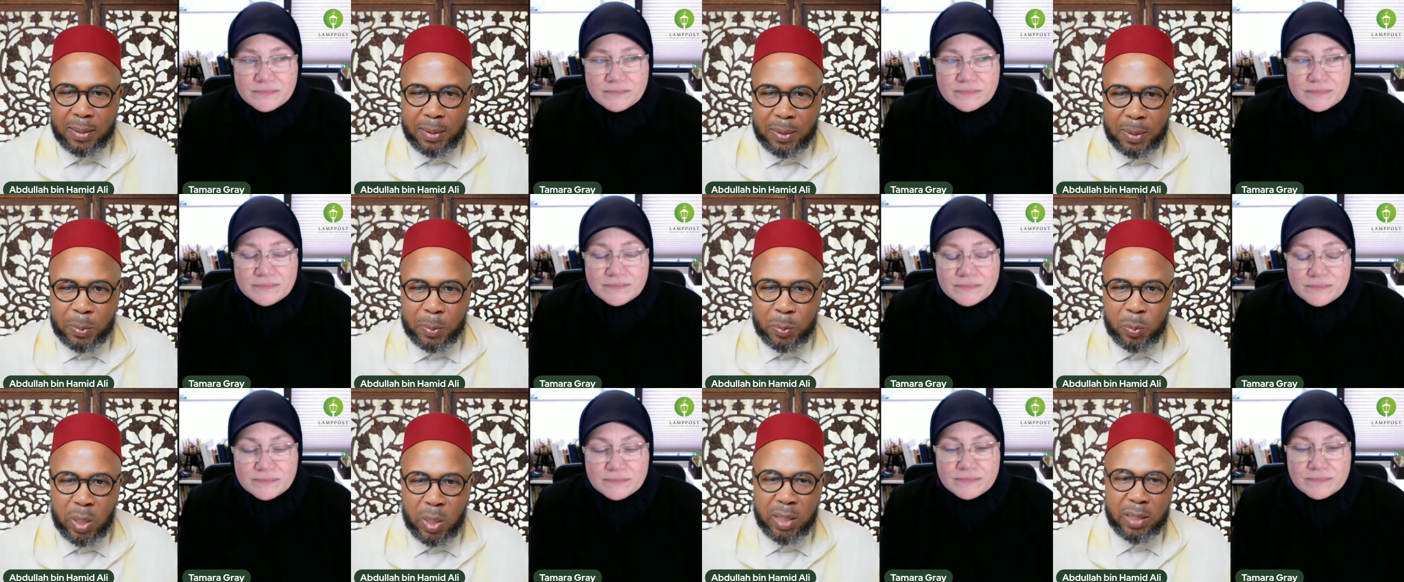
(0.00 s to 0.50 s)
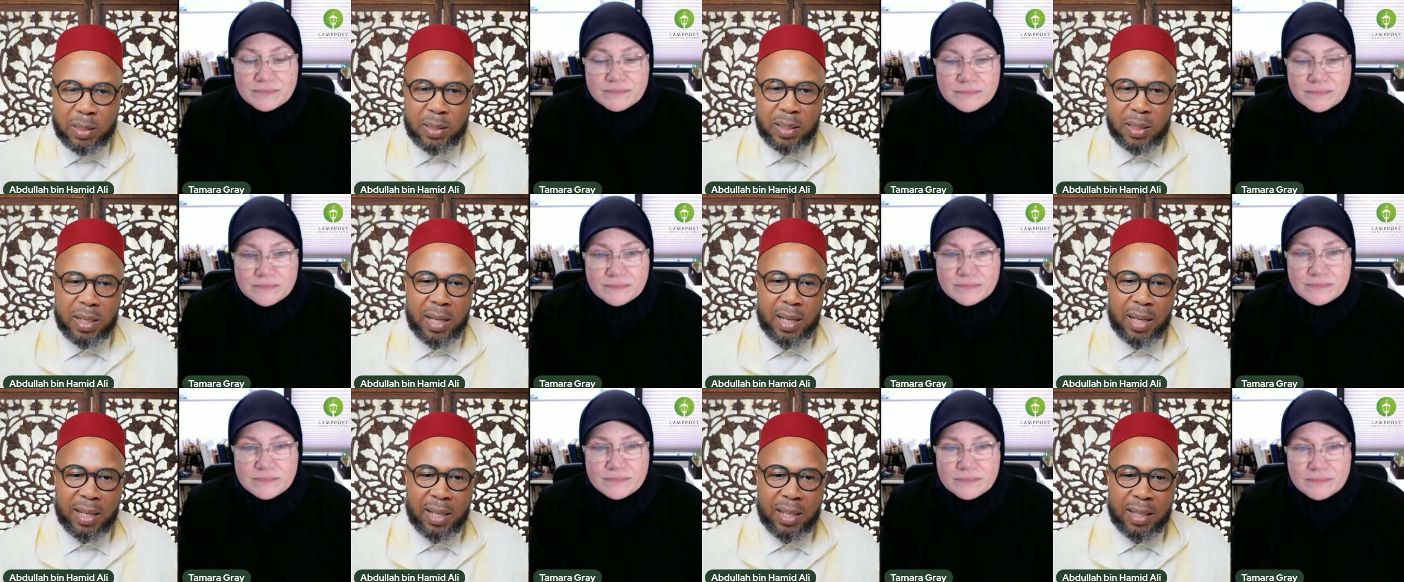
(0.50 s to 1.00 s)
Speaker 1: what
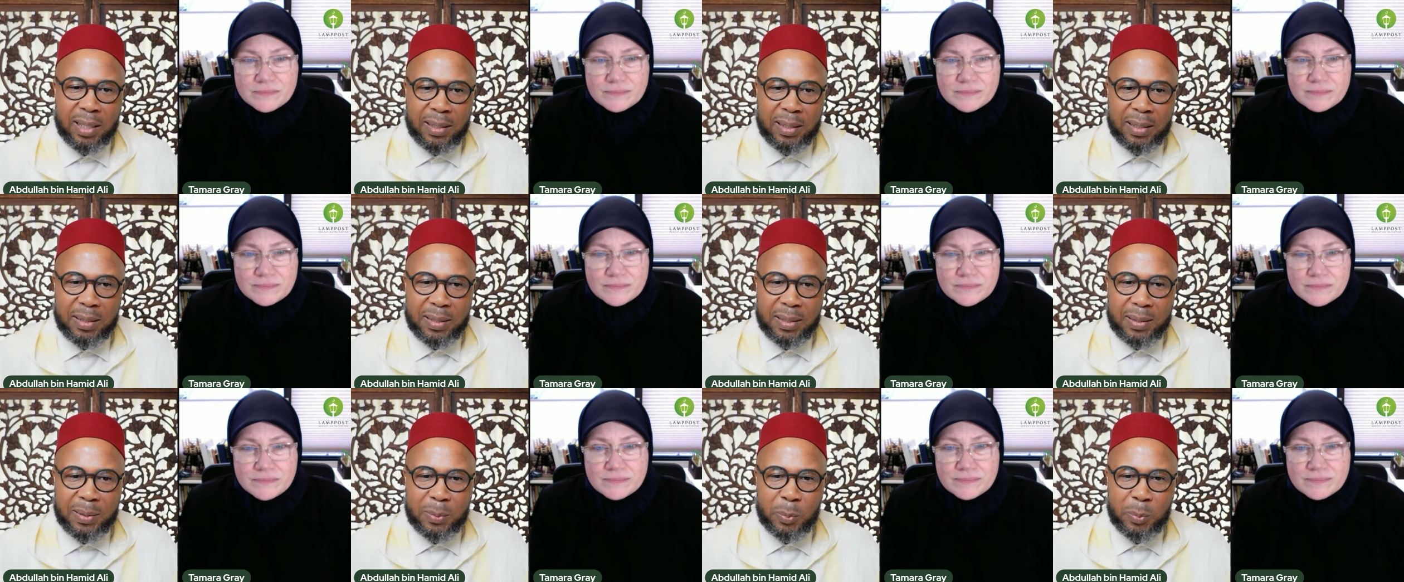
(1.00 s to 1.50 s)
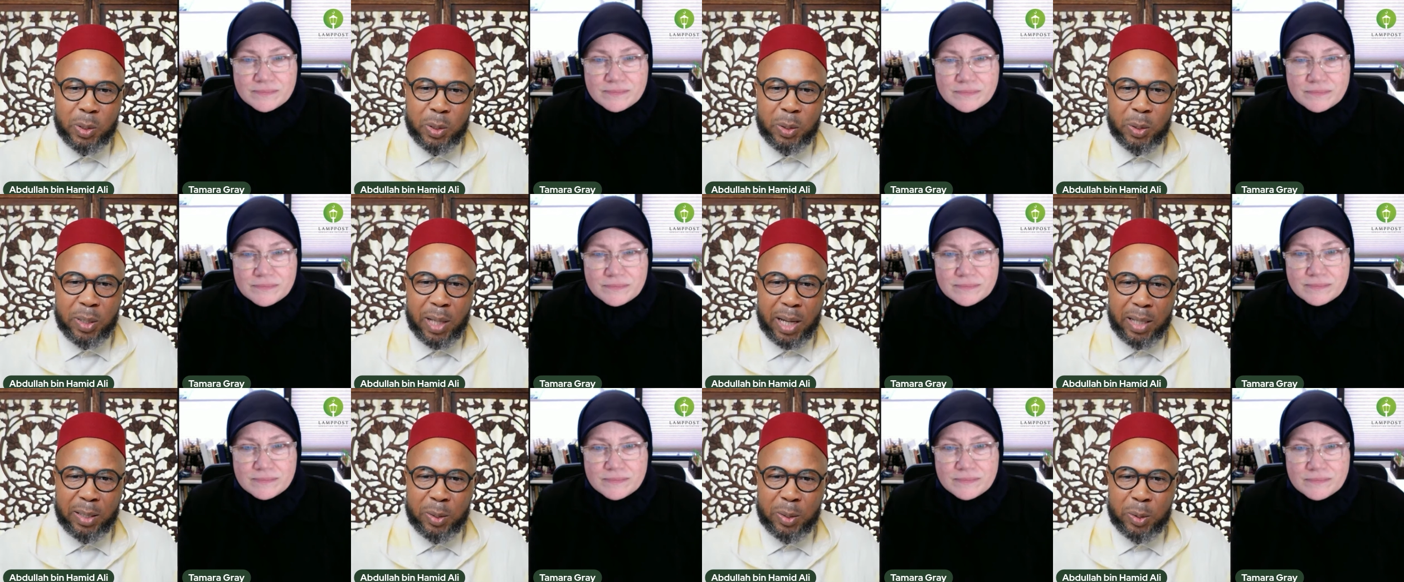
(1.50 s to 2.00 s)
uh, would you
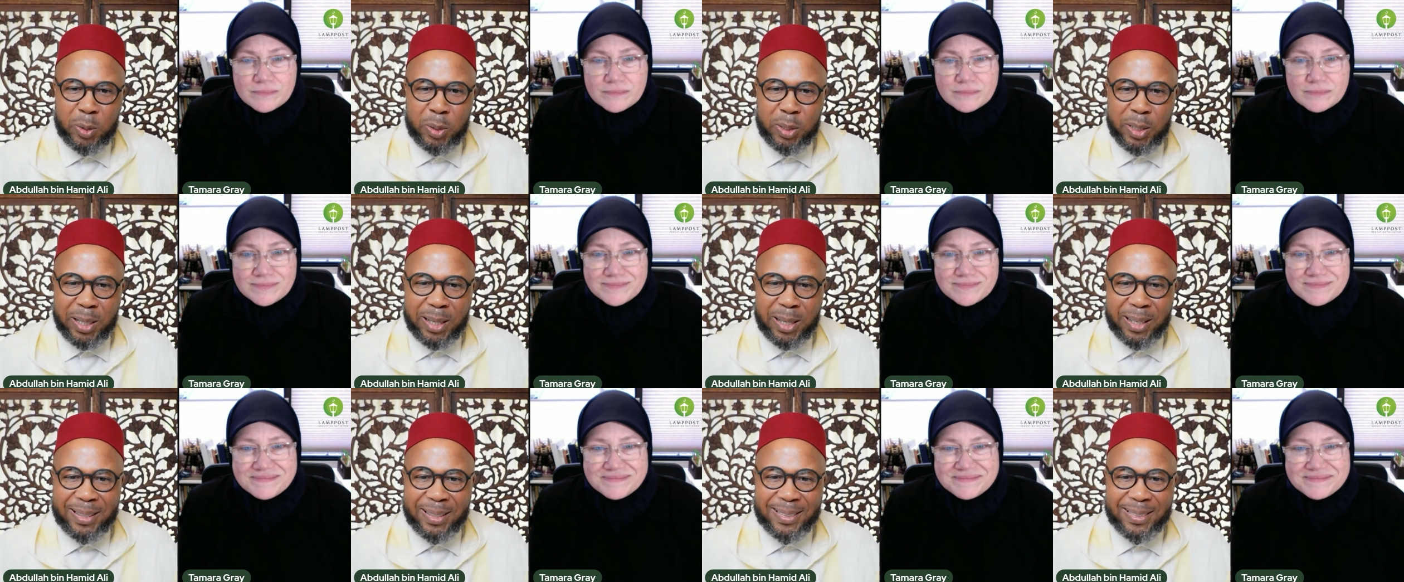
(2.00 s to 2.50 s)
like to share